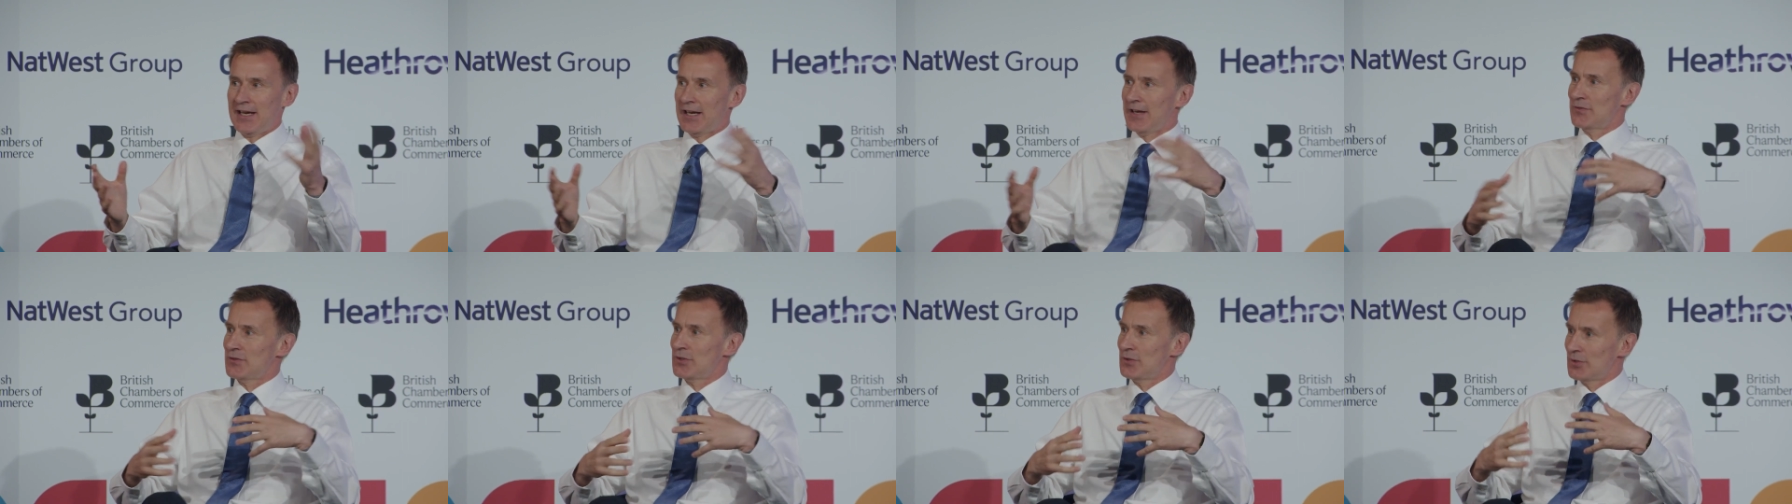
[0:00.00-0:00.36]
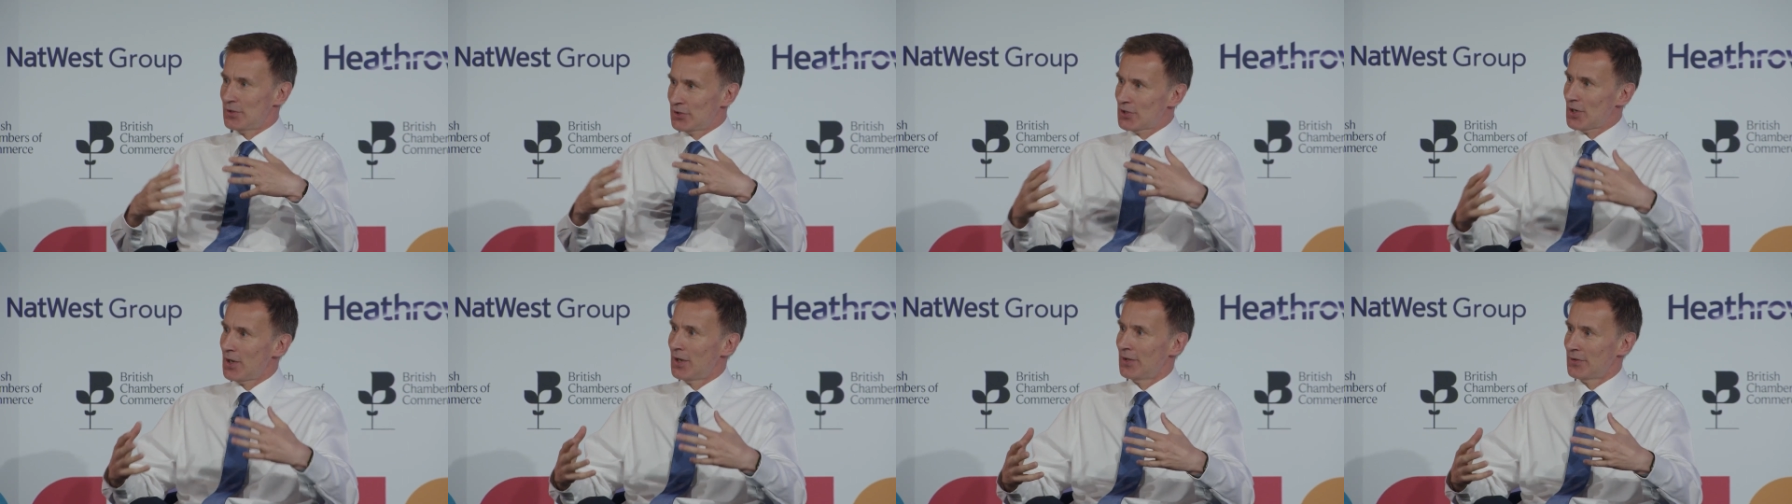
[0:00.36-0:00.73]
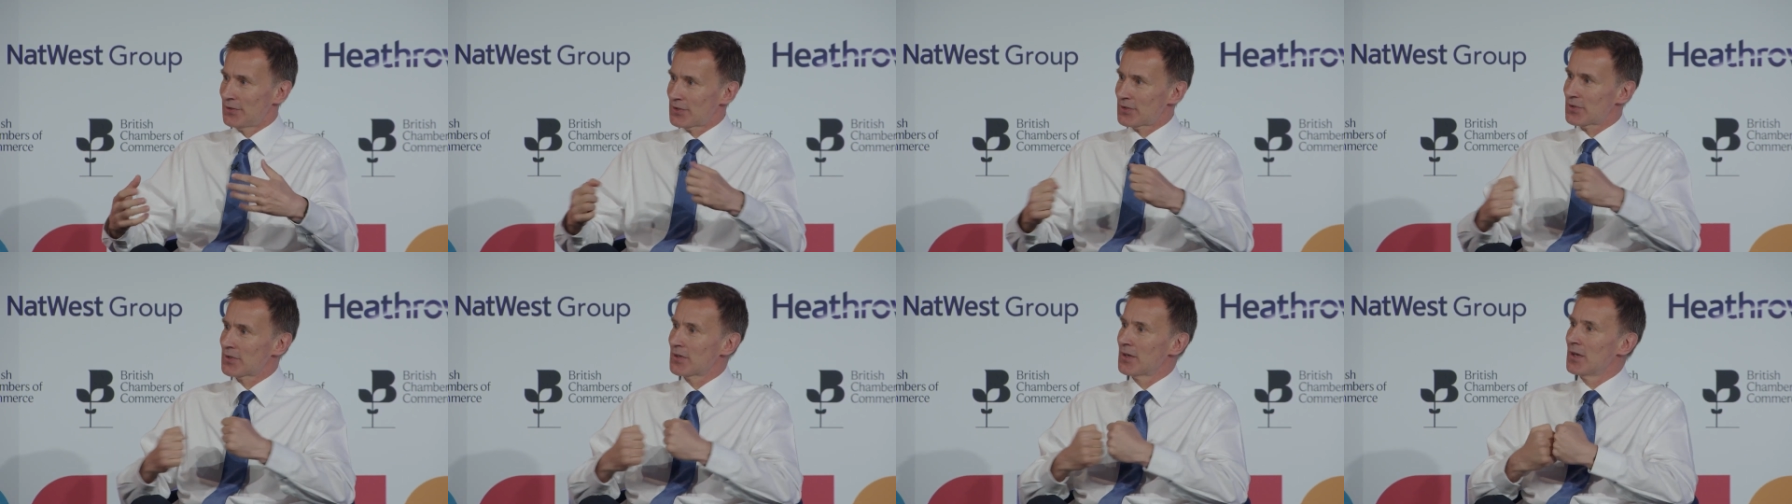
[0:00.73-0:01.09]
it gives you the
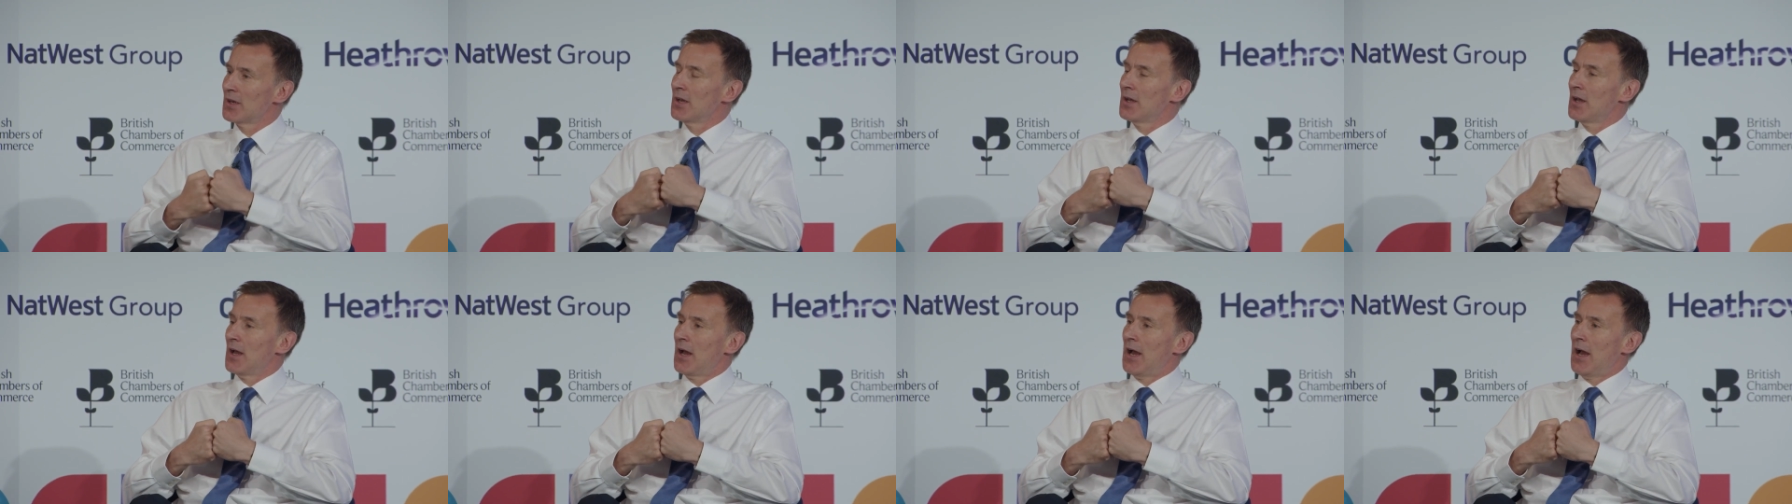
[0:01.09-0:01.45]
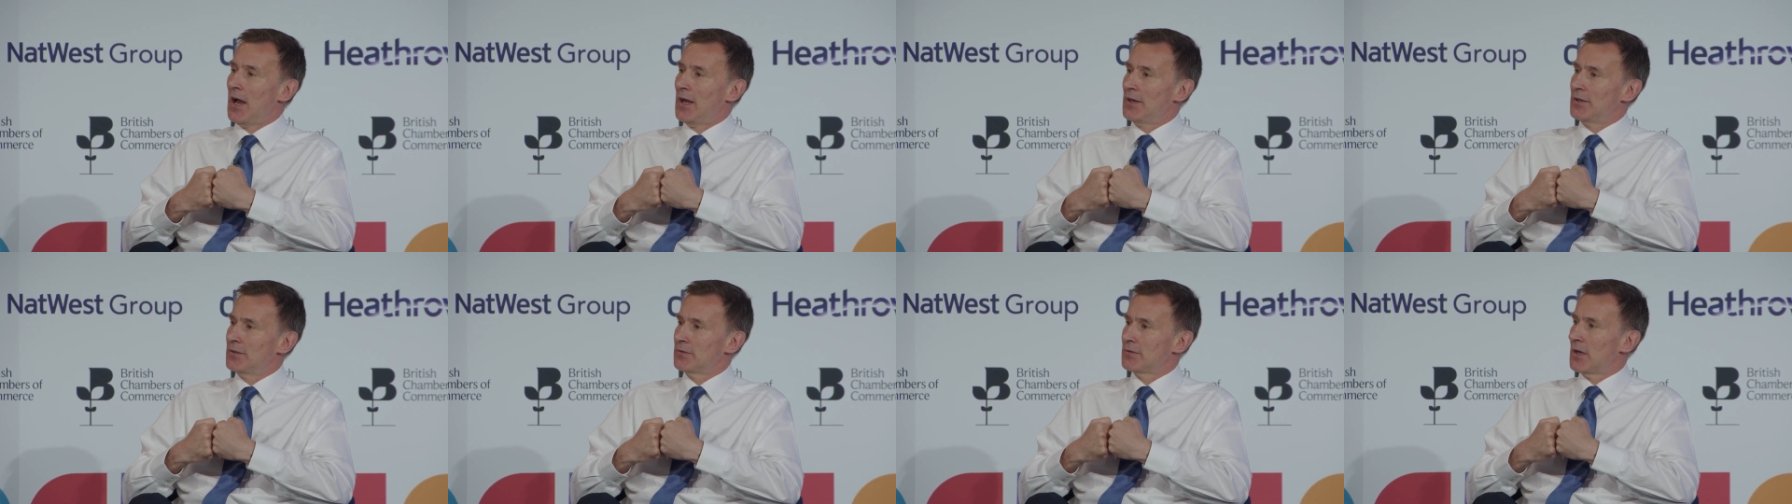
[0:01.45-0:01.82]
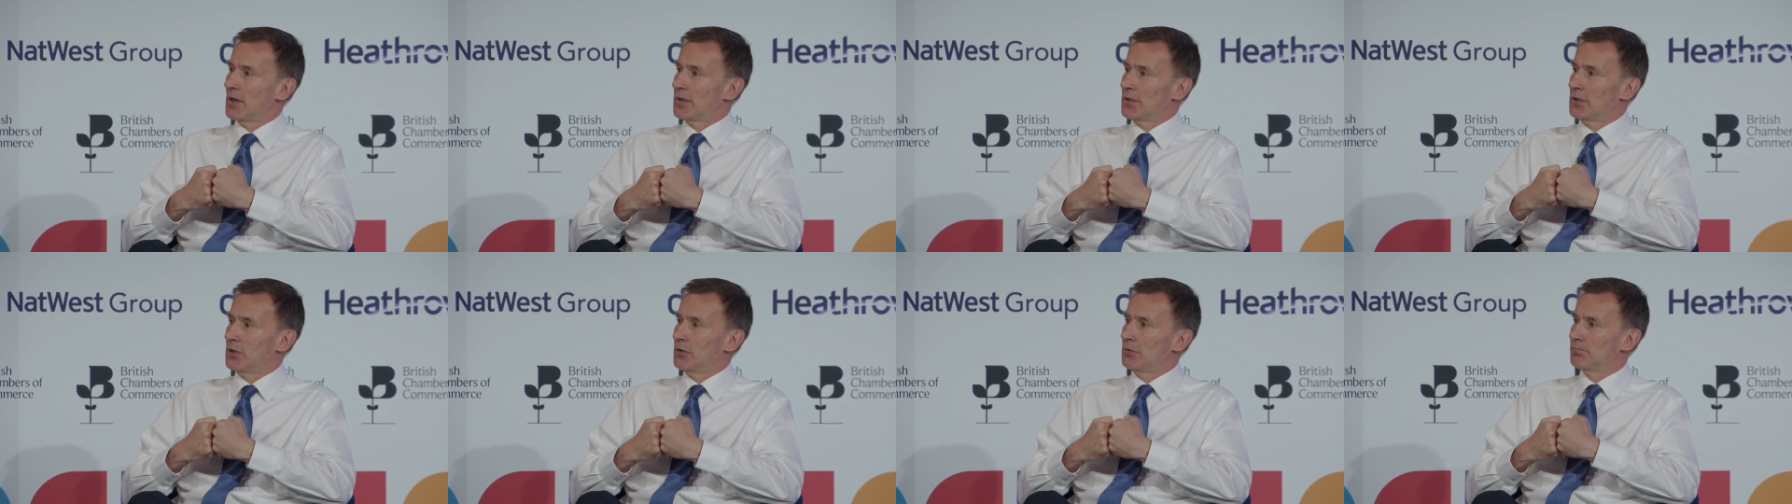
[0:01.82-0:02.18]
chance
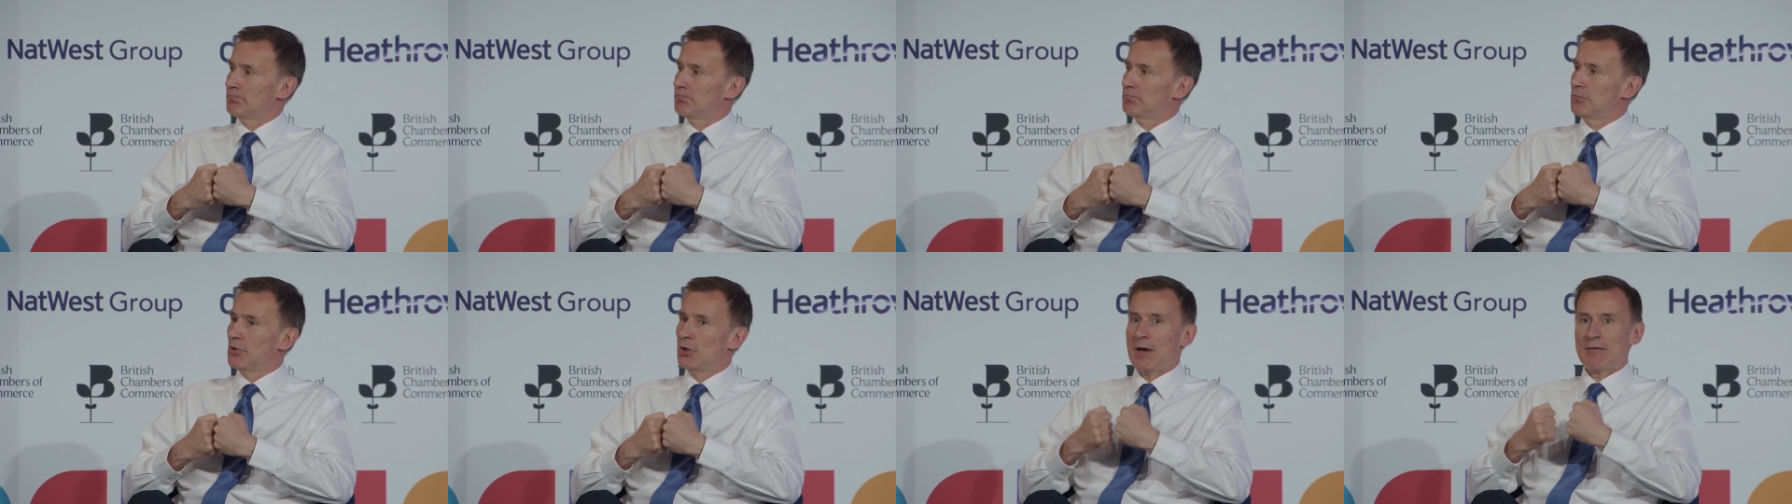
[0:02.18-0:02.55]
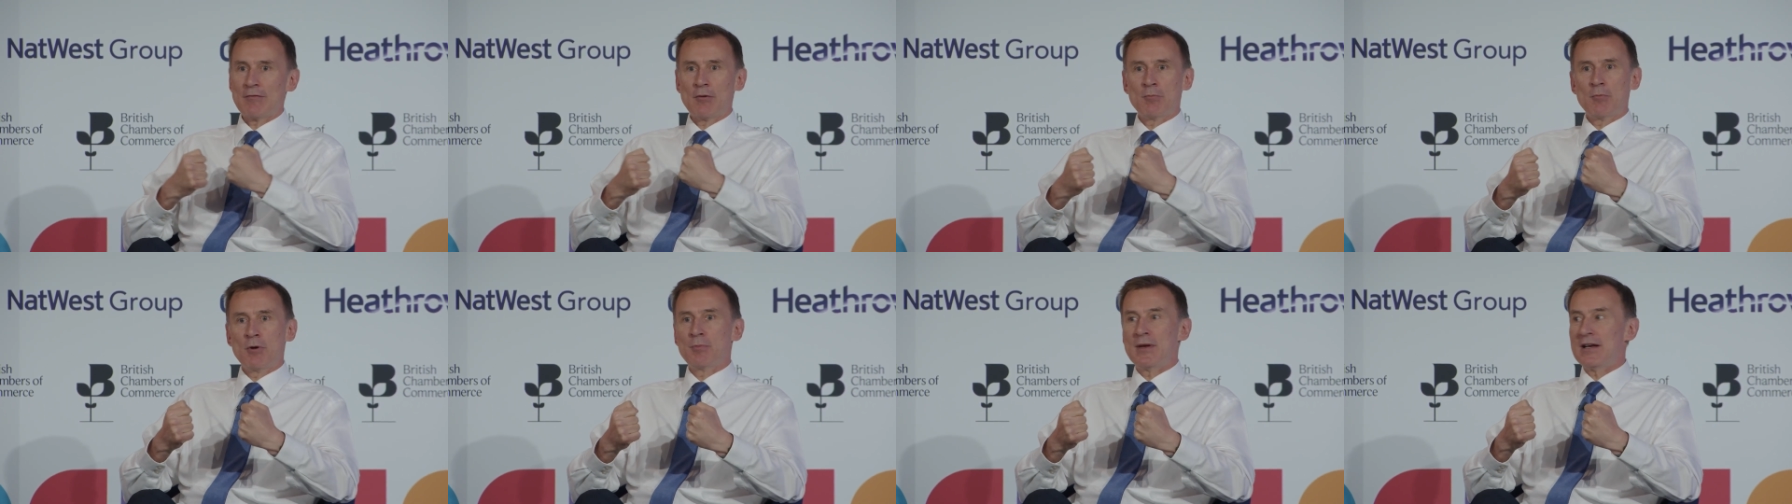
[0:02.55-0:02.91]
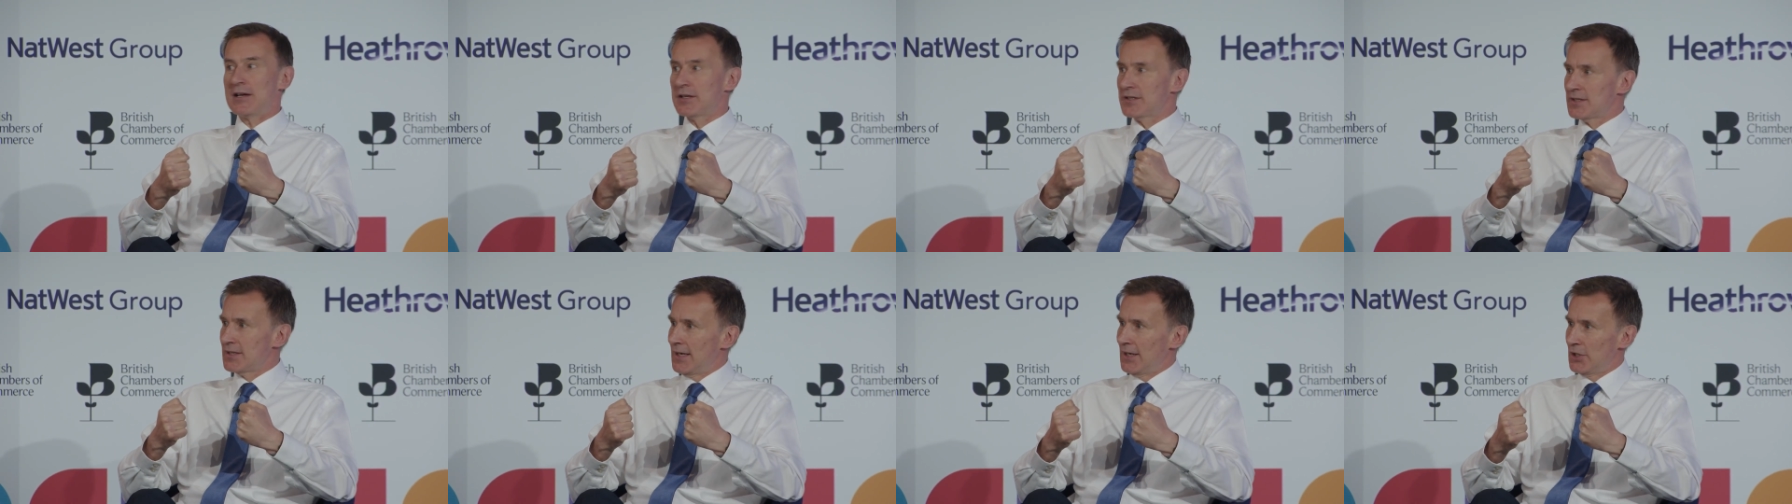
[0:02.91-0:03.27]
and you have a
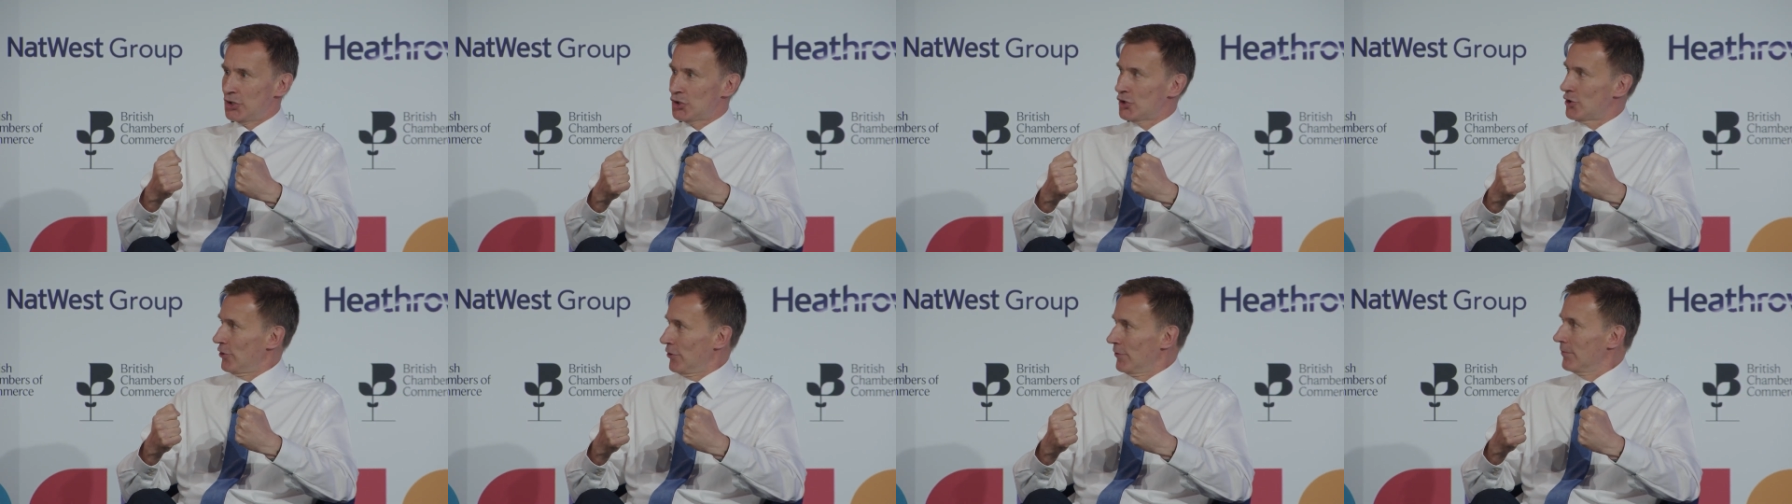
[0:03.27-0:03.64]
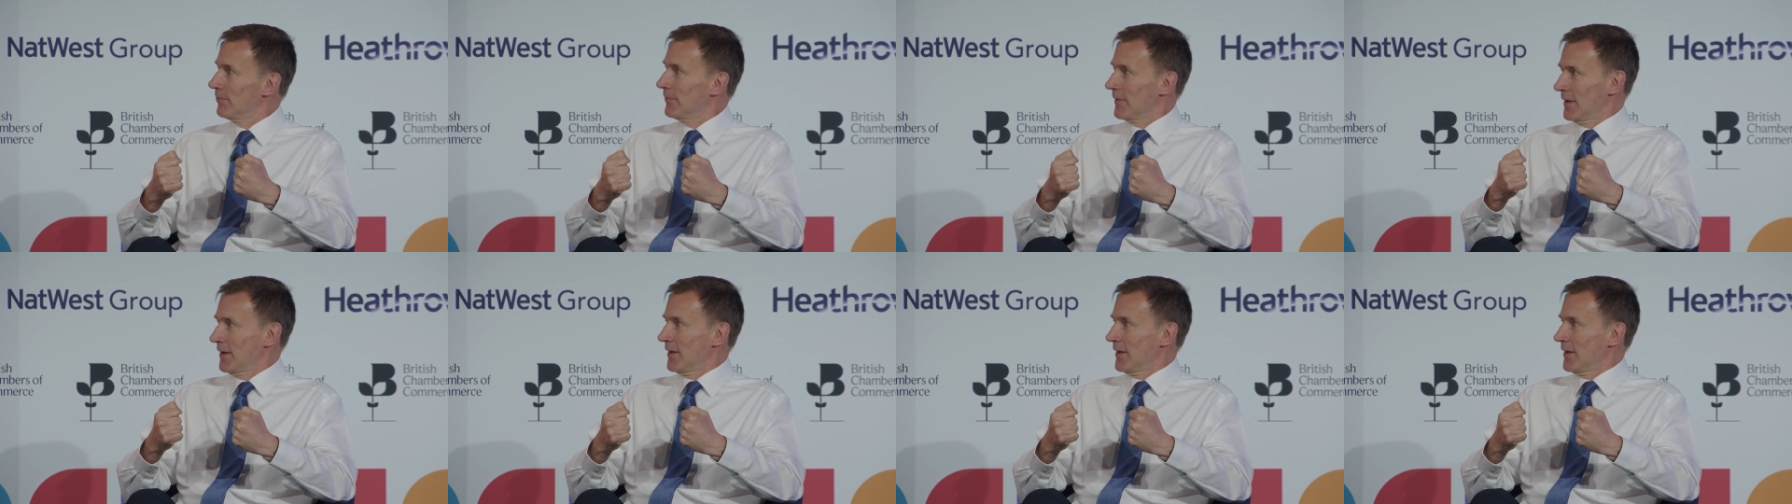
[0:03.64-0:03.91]
mobility issue,